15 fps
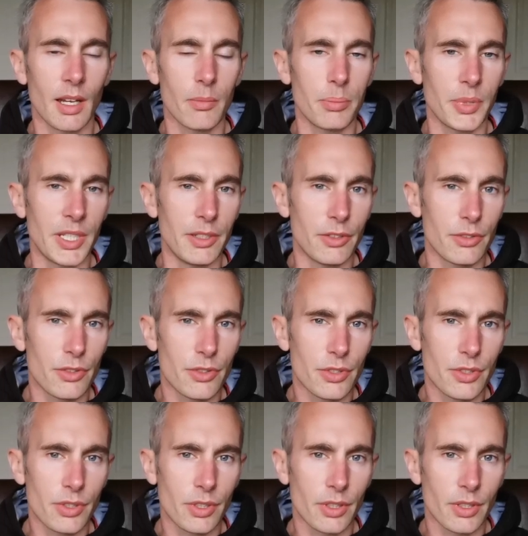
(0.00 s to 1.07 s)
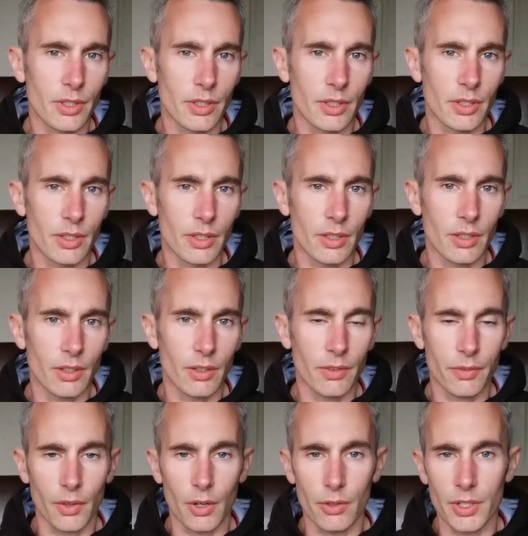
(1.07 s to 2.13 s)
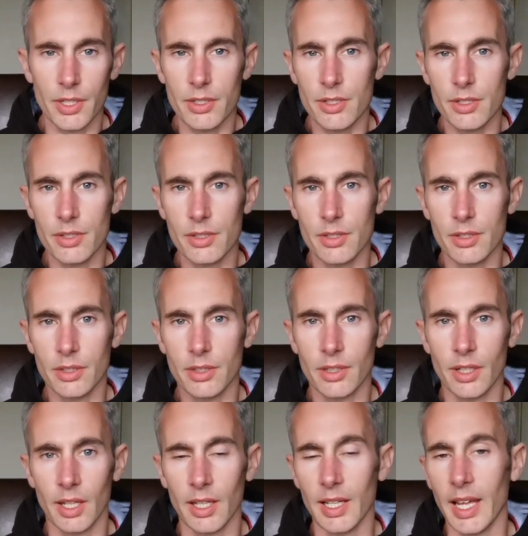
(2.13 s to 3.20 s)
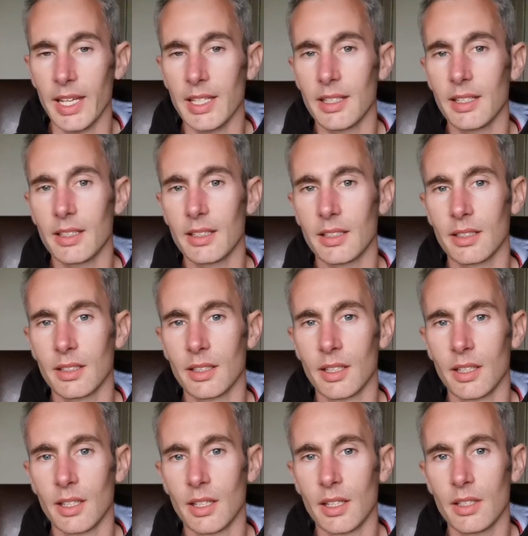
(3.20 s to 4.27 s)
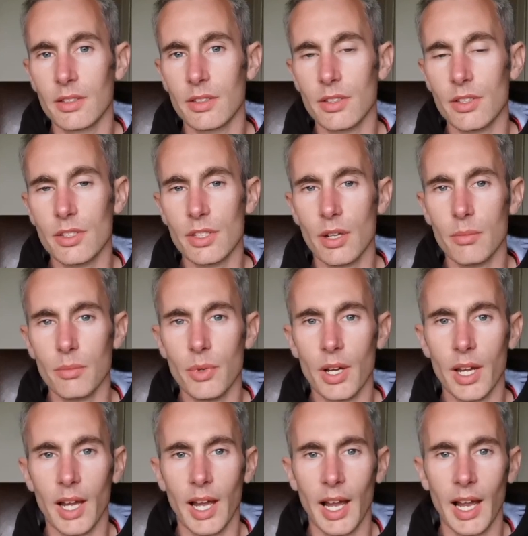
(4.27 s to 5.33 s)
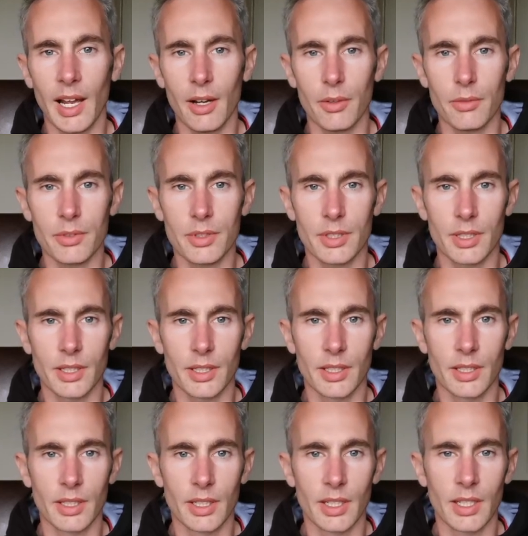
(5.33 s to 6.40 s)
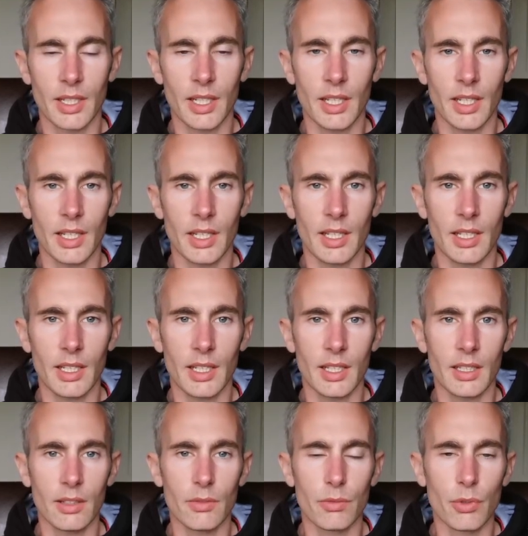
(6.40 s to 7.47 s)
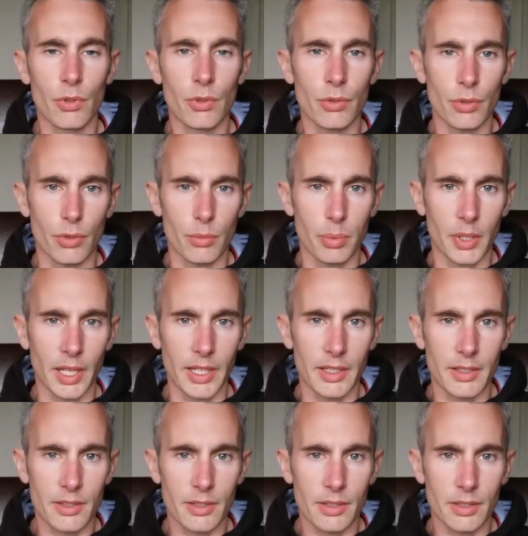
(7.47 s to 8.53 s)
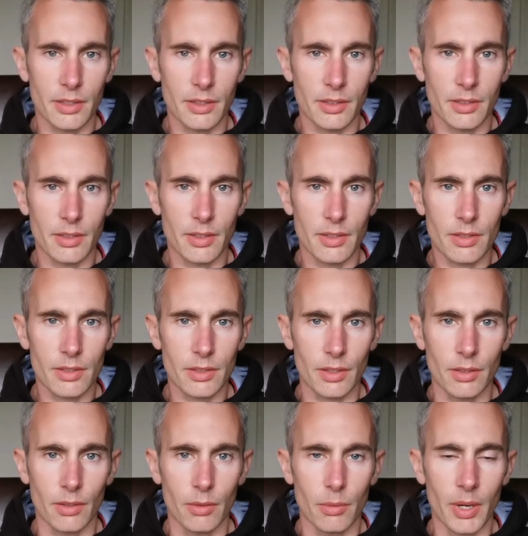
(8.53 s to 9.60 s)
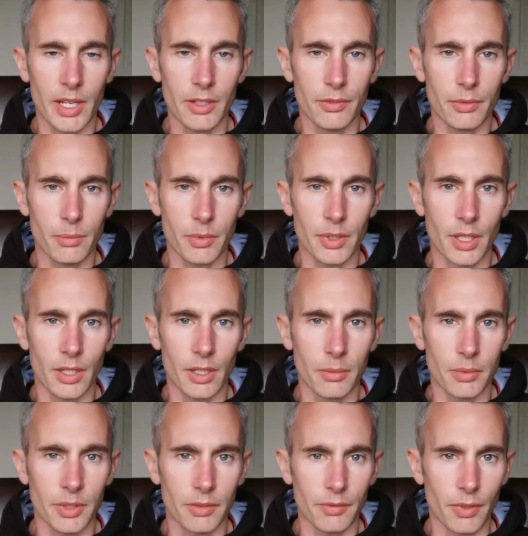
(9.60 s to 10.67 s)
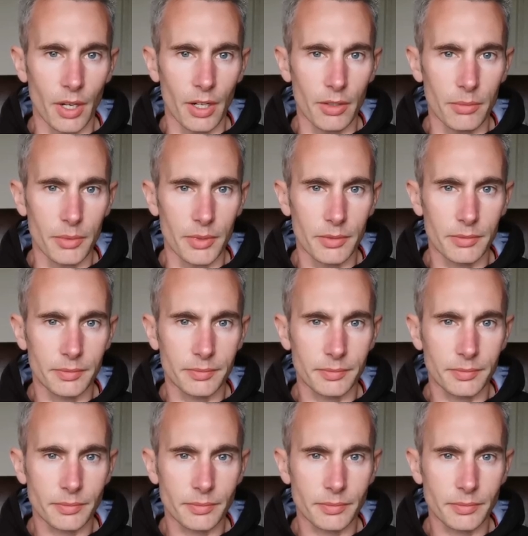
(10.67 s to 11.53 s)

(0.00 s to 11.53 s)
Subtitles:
a beach, a forest, a lake, just somewhere out in a rural place, so away from an urban environment,